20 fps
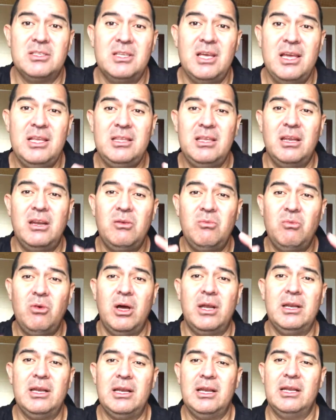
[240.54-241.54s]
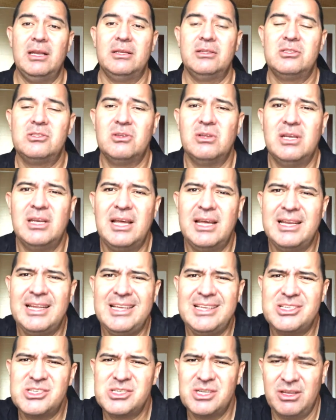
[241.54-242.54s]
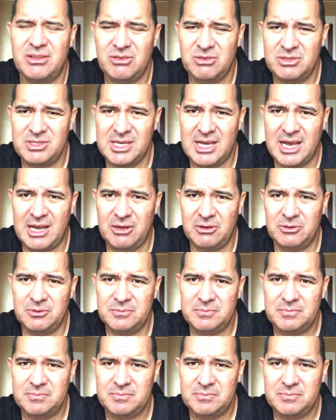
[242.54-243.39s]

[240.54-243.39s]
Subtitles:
they didn't want to let each other down.